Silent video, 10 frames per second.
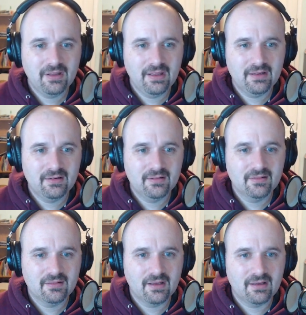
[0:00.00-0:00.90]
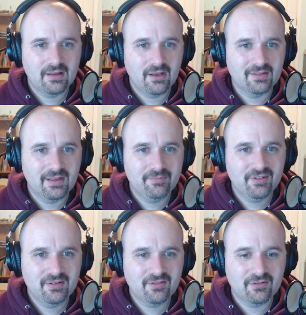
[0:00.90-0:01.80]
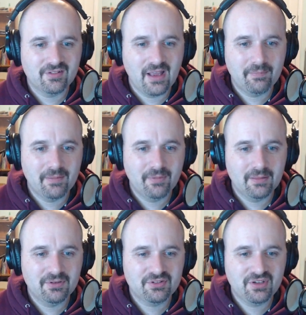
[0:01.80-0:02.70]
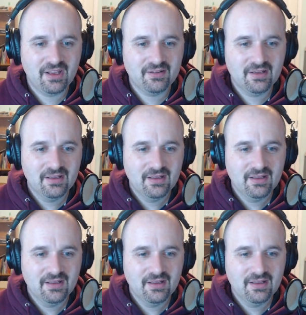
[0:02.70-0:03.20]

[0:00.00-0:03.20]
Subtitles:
on Libsyn, so it's not been published yet.